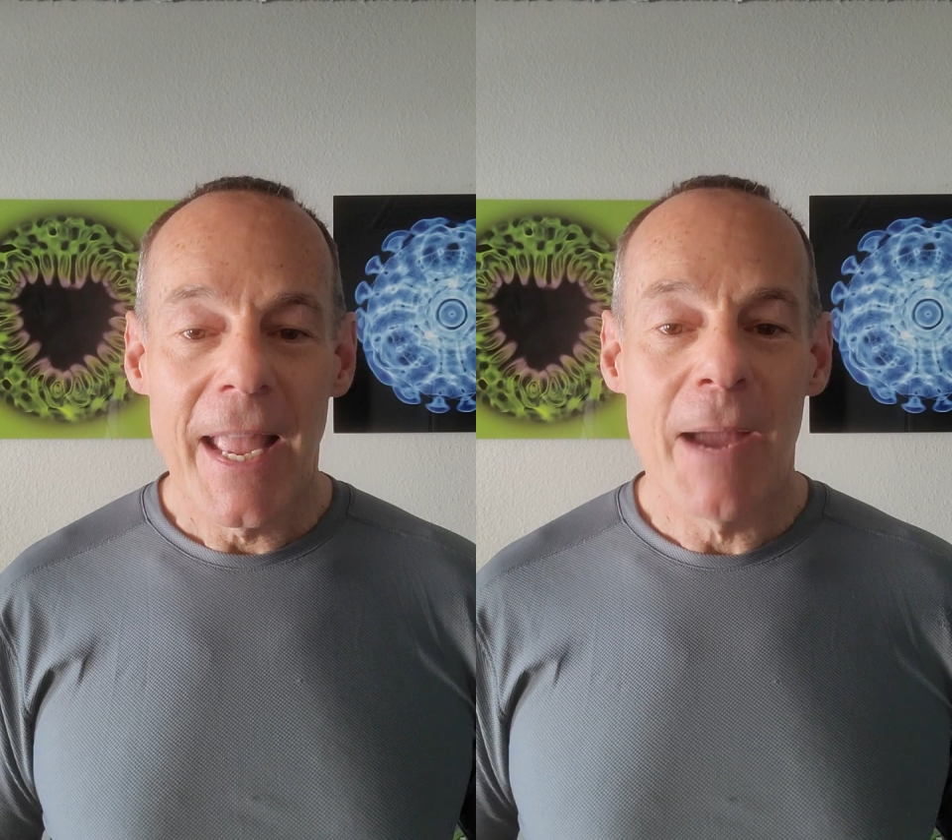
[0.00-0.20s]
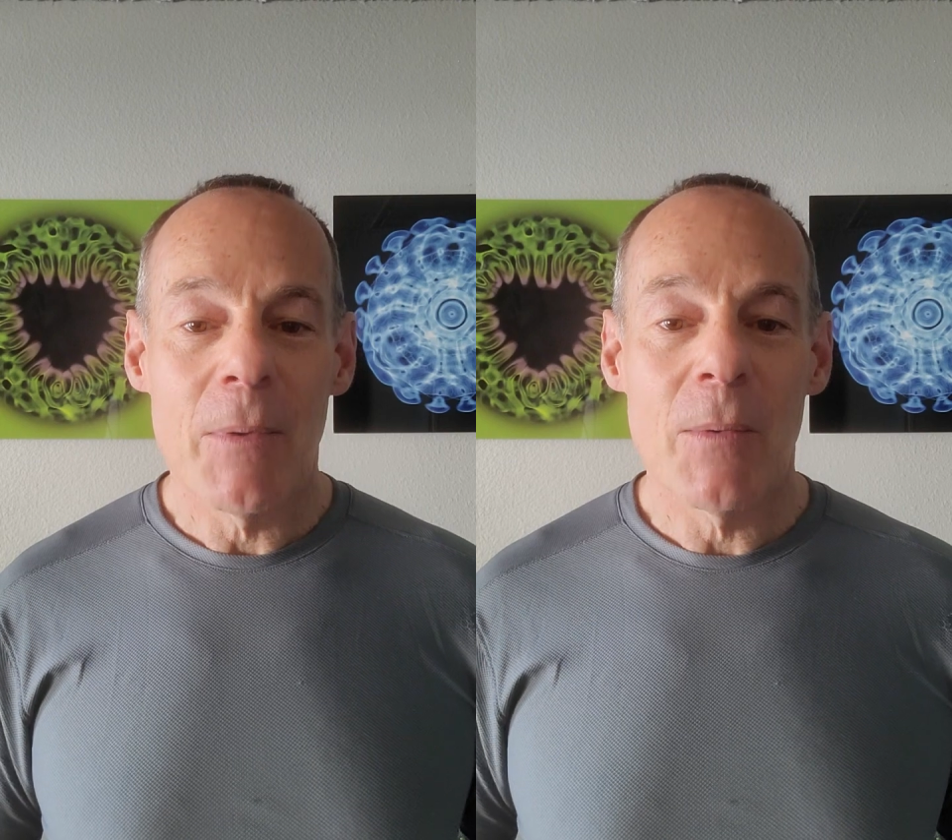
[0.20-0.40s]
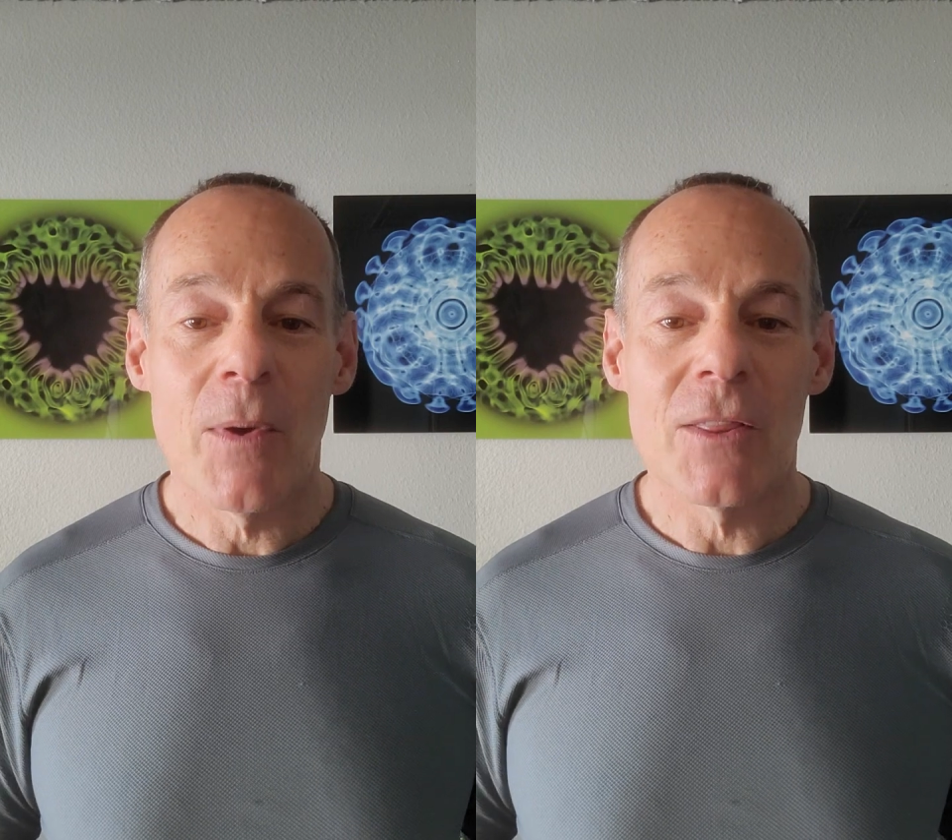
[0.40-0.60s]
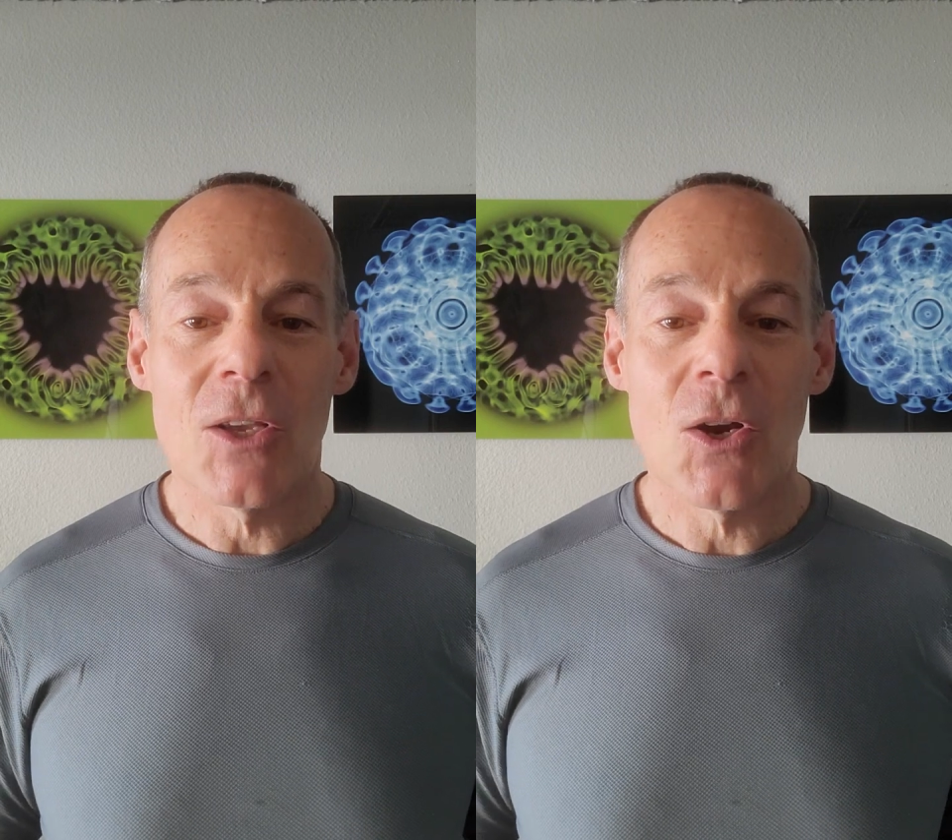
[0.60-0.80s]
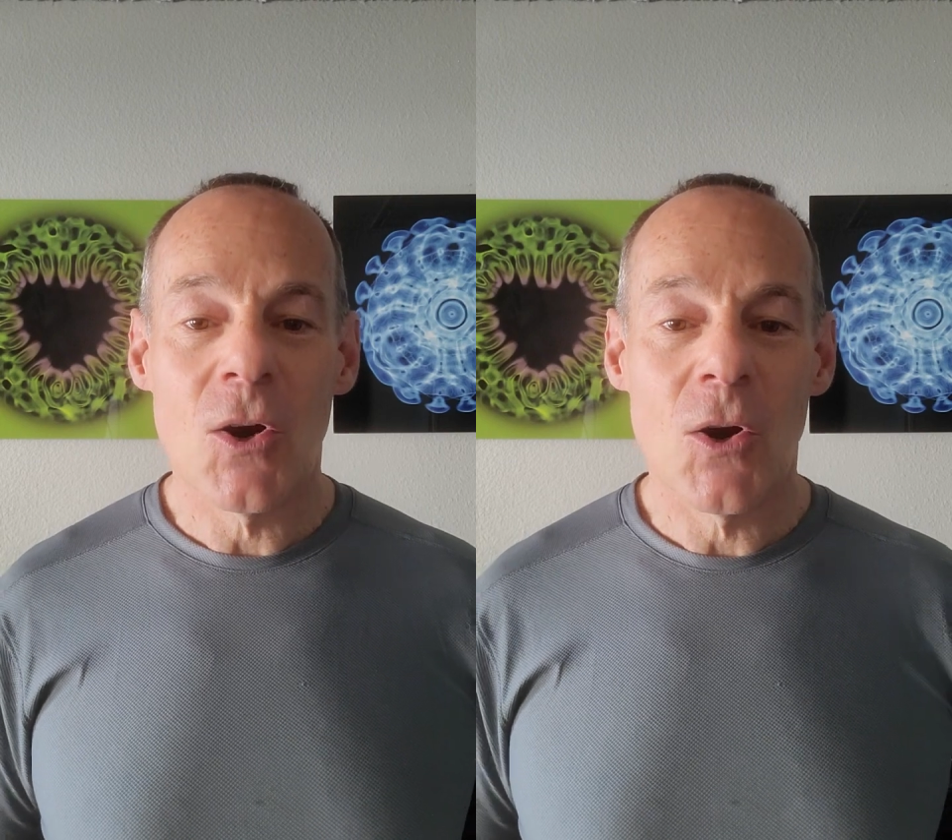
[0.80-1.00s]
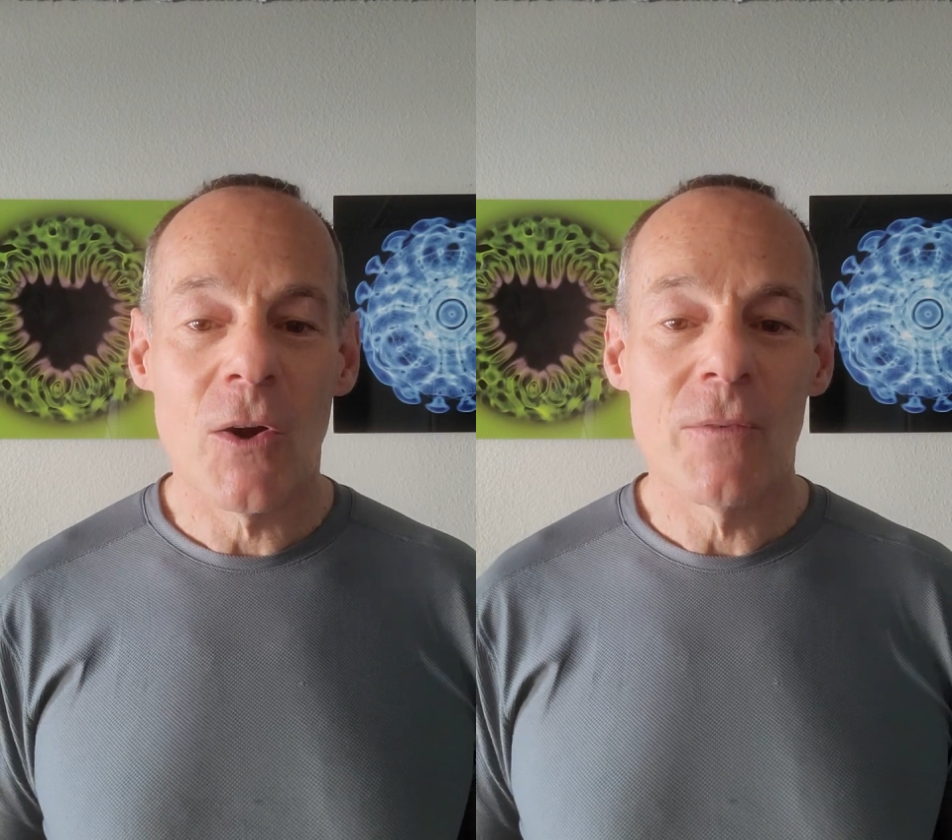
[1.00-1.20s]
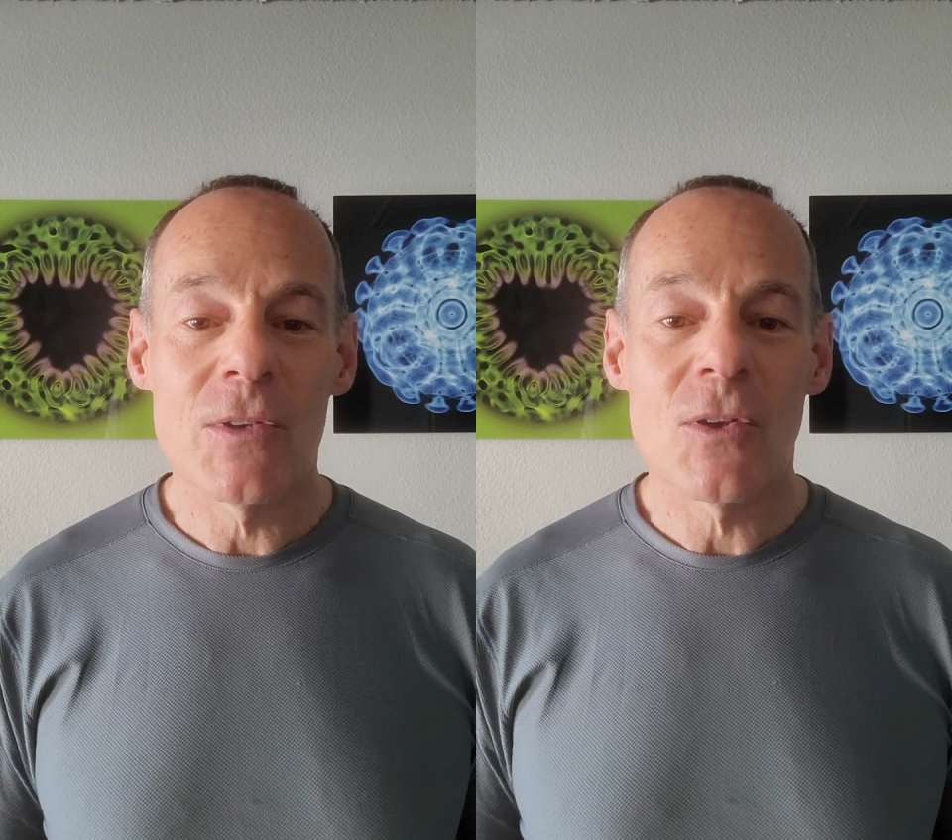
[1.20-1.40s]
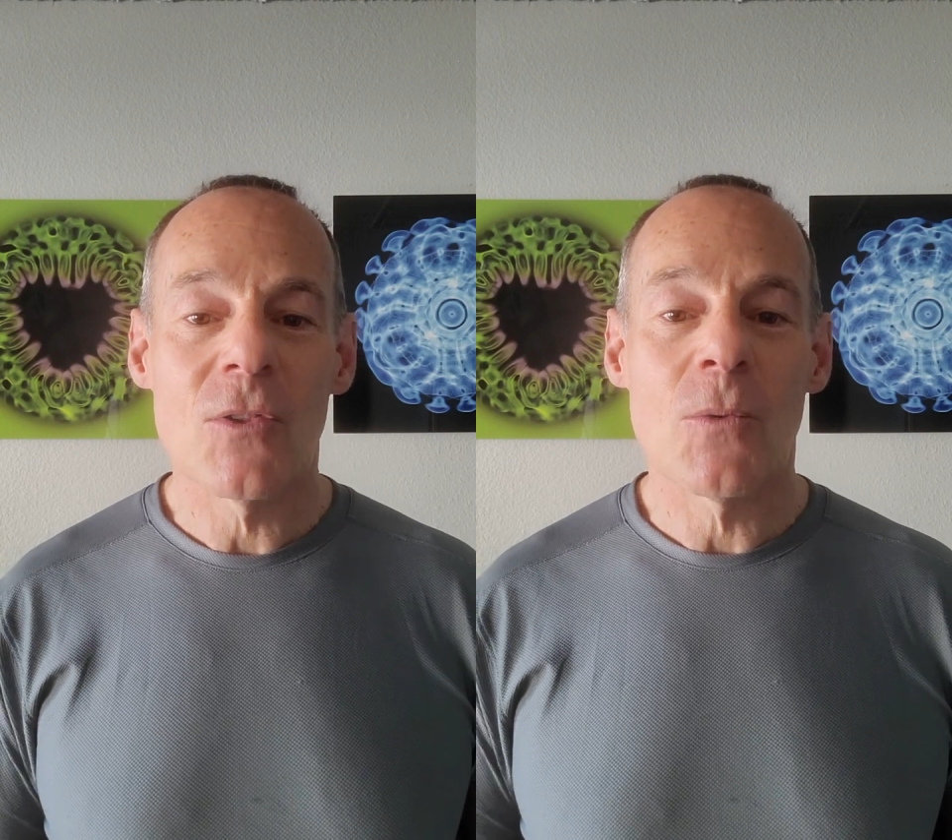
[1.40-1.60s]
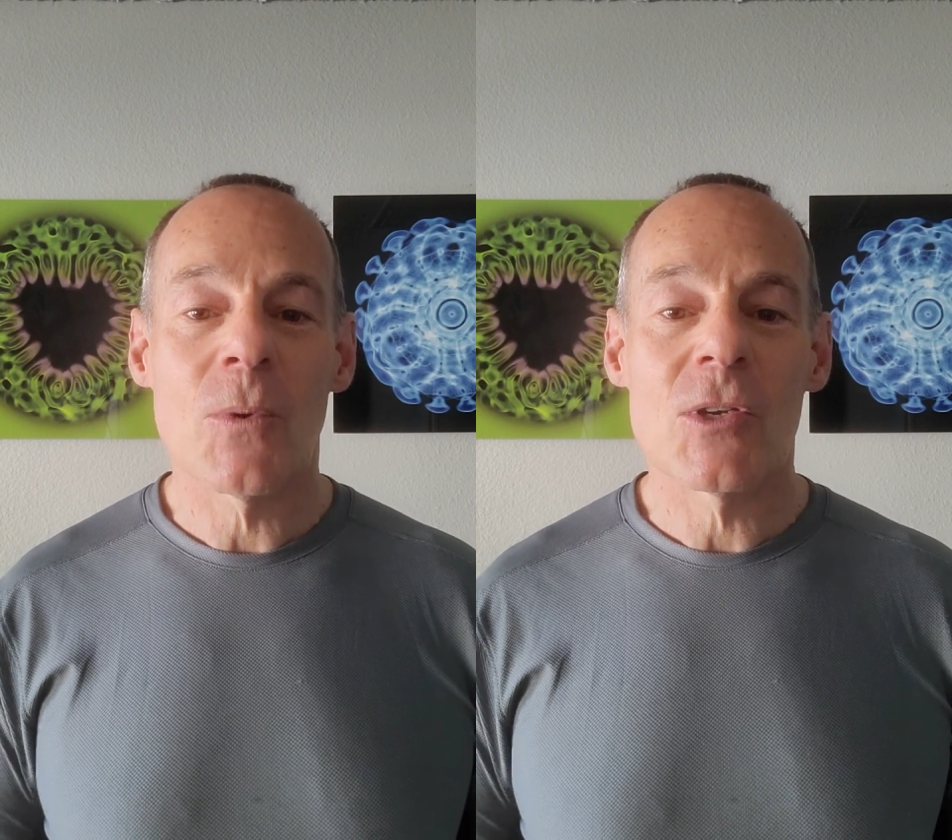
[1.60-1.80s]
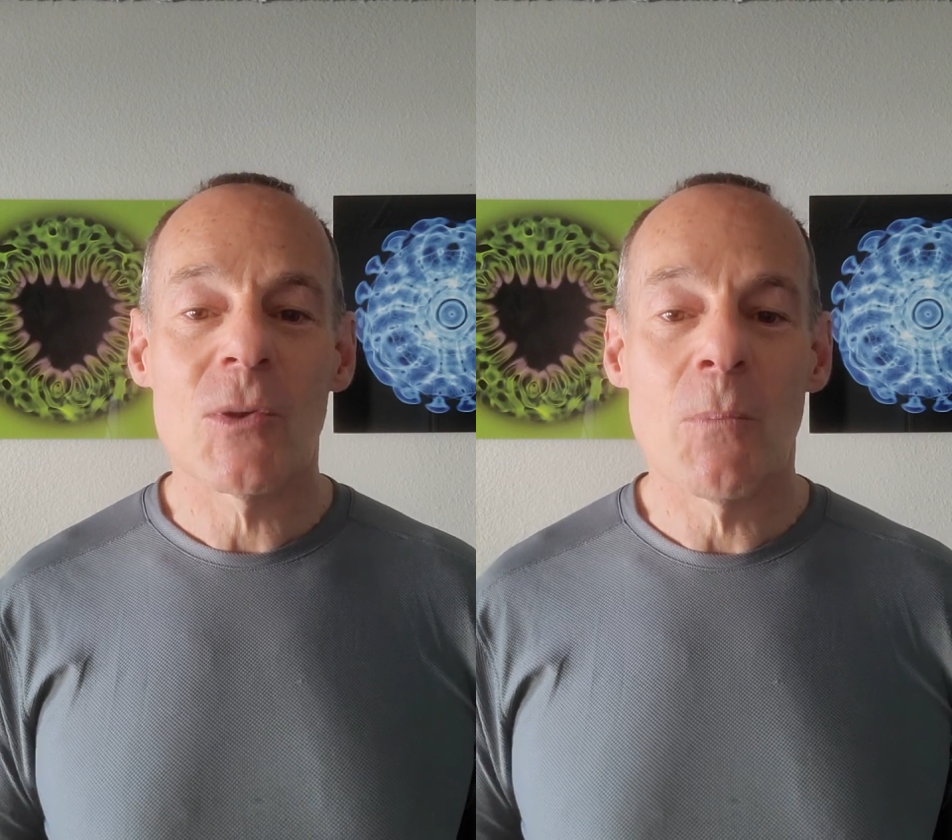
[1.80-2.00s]
and we want the curve so that
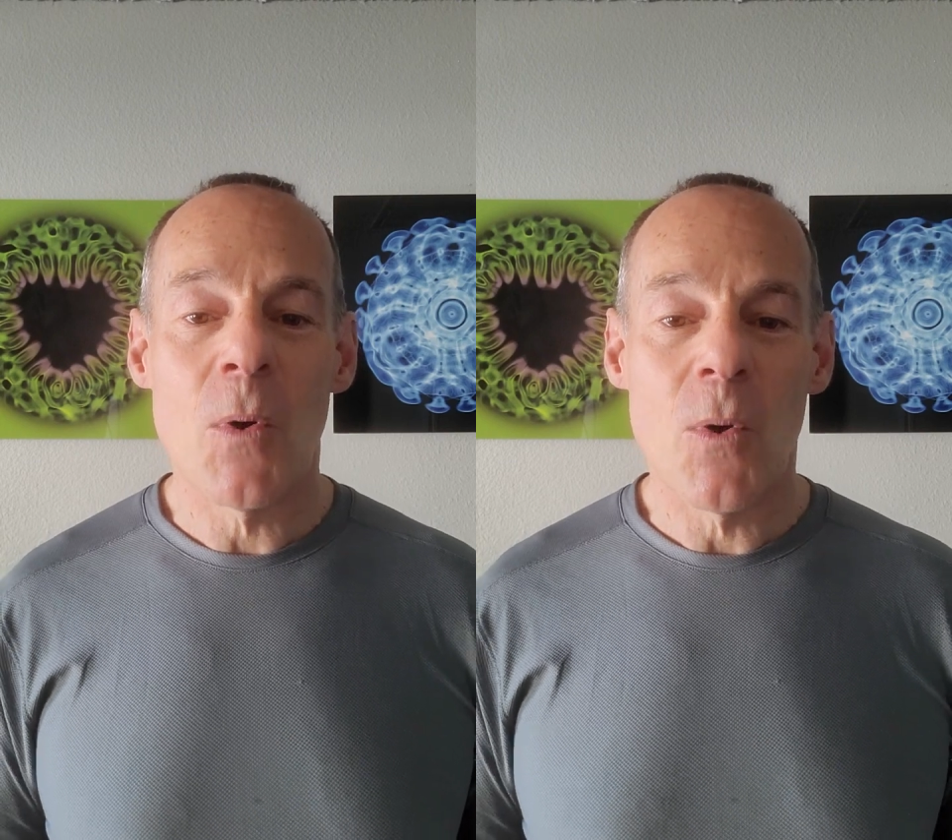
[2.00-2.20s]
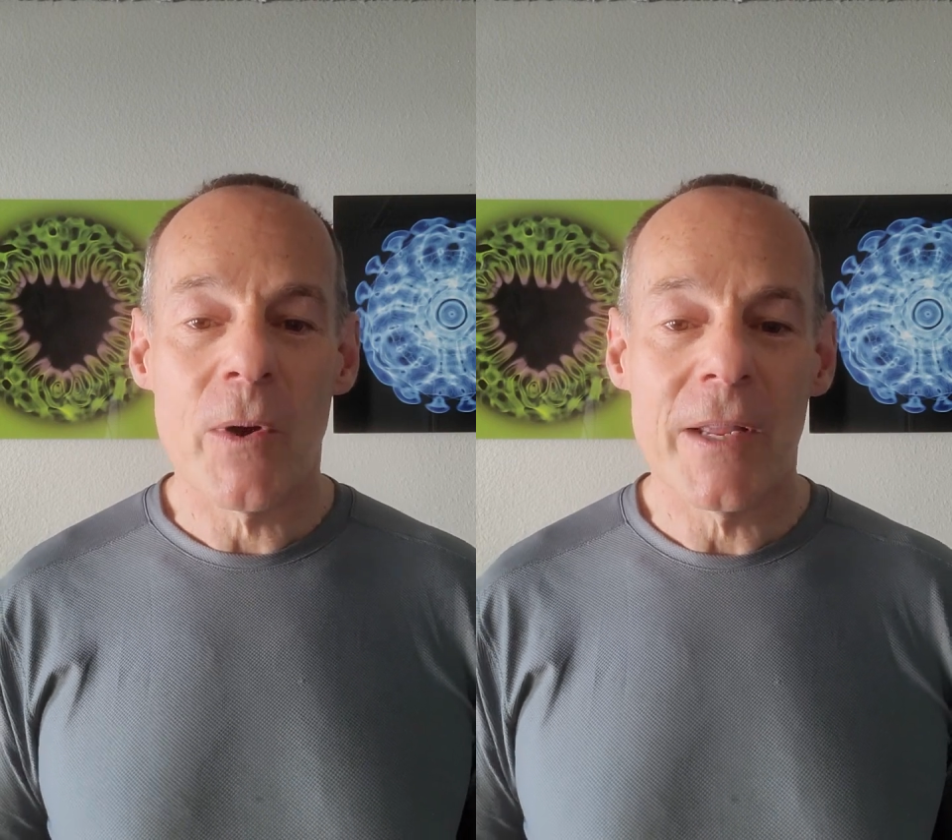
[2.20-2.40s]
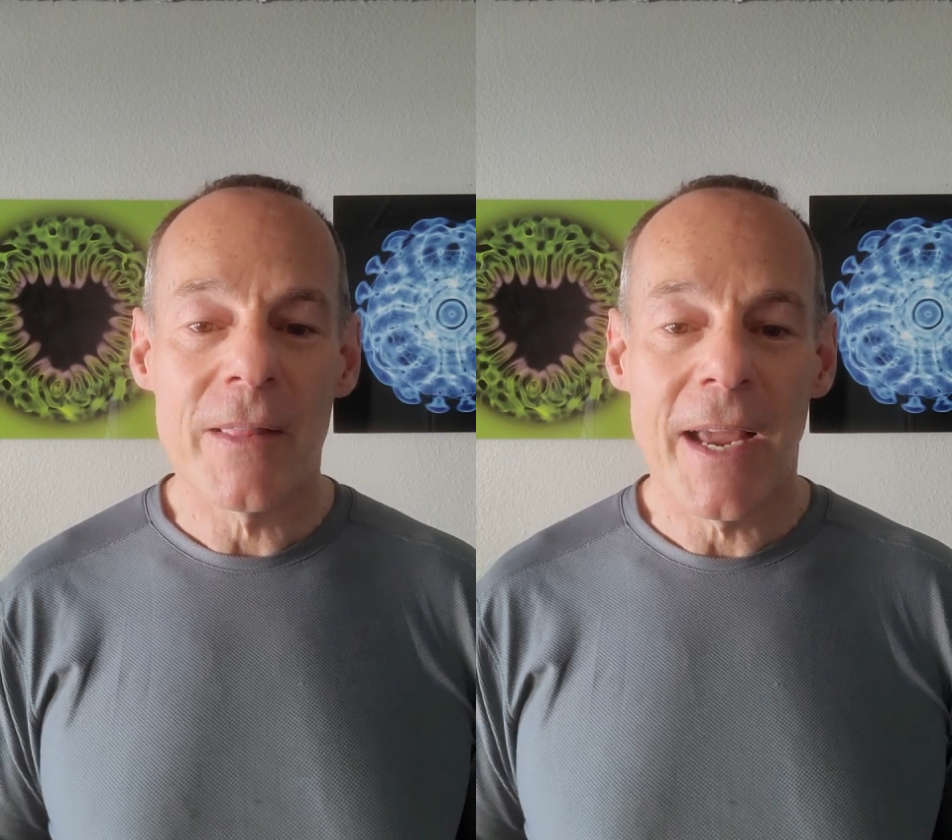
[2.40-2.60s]
we're supporting